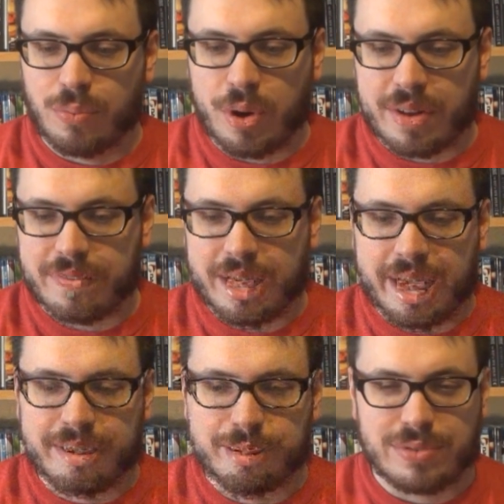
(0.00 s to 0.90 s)
one of the
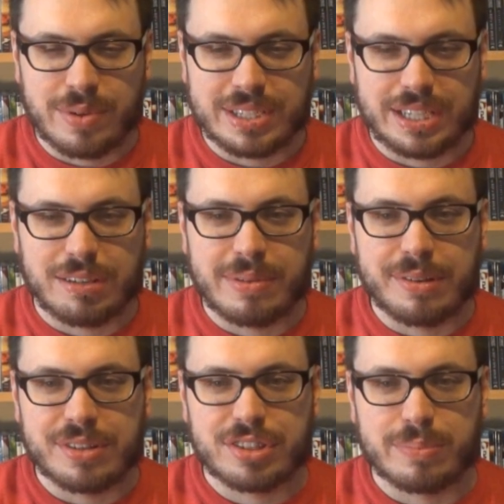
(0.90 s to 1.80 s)
items wasn't going to be
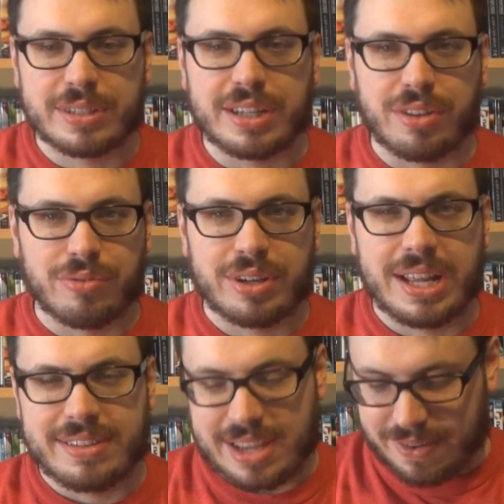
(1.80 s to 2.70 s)
able to ship until 3
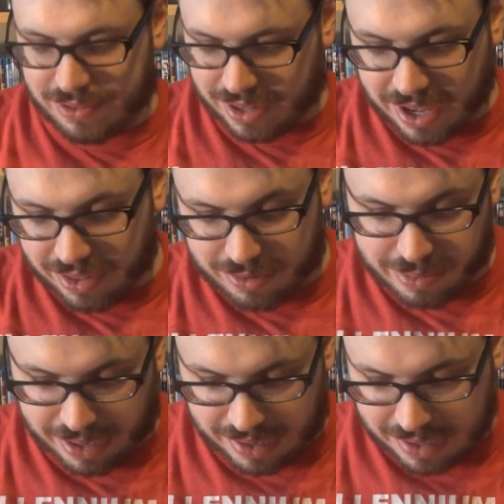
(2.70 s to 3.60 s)
days after the other,
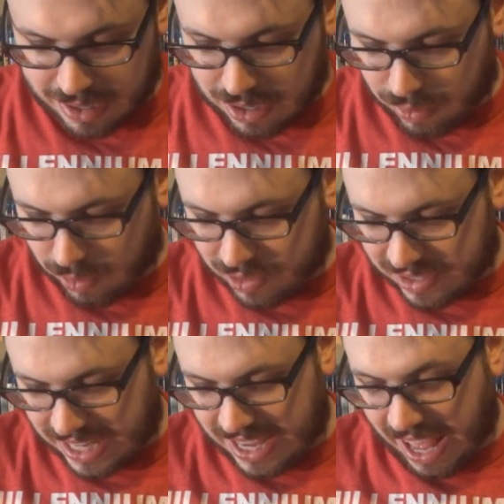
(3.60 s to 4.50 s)
but we'll
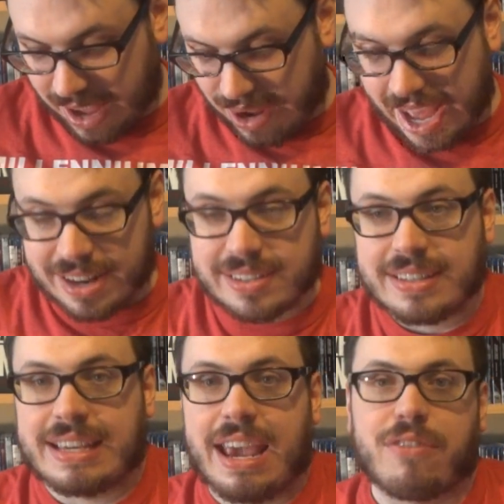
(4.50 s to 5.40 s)
see. I
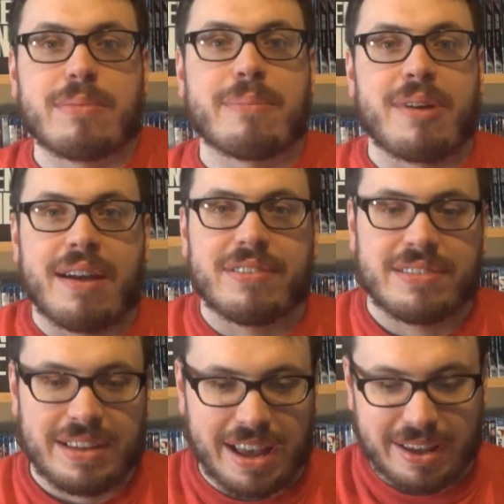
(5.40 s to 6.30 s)
honestly can't remember
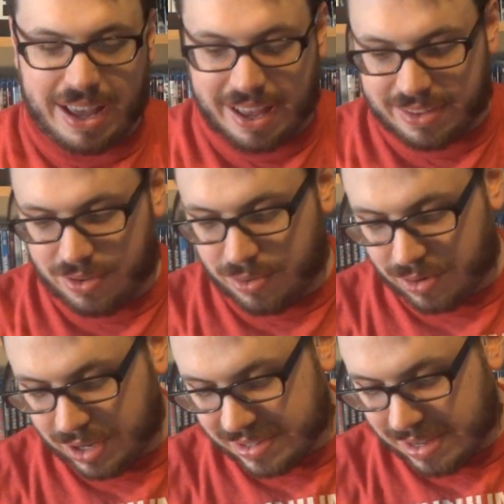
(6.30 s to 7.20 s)
everything I got in the
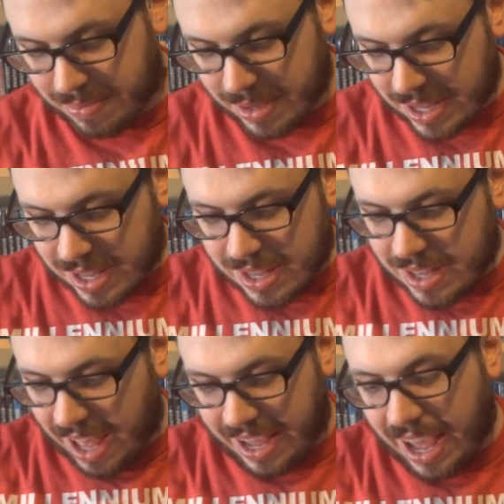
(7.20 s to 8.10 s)
order because
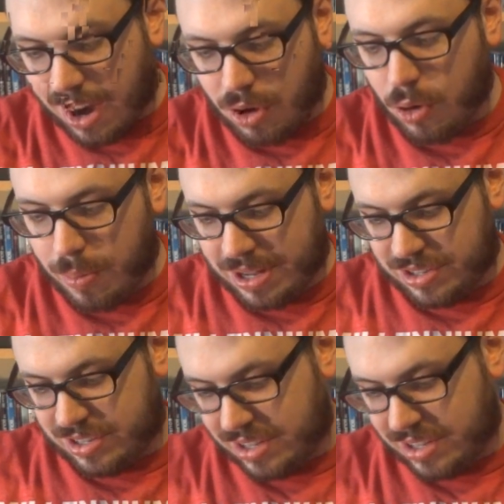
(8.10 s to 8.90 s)
I got a whole bunch of